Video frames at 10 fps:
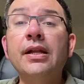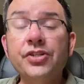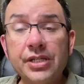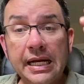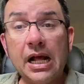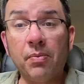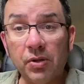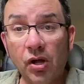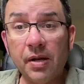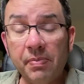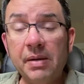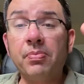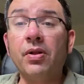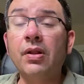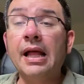and she's going to help a lot of
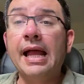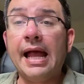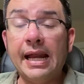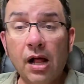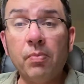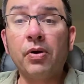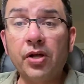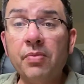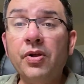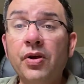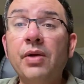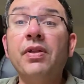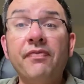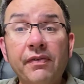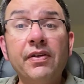people and help her community
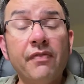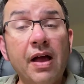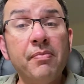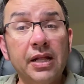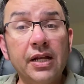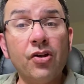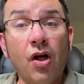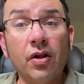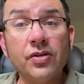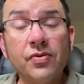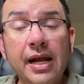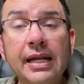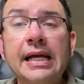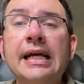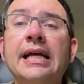with $55 million, right?